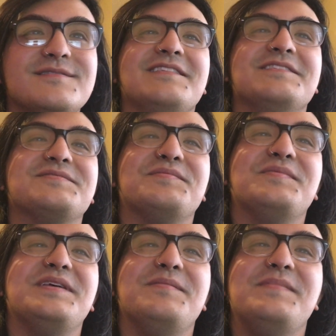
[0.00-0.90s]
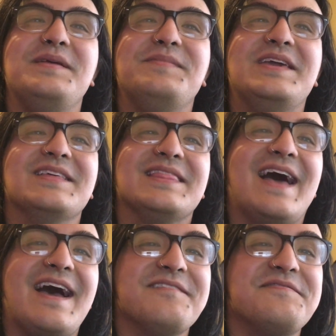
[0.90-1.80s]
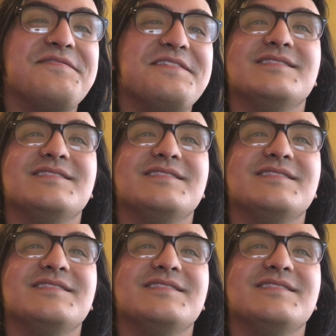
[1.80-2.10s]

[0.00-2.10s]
This one made me laugh.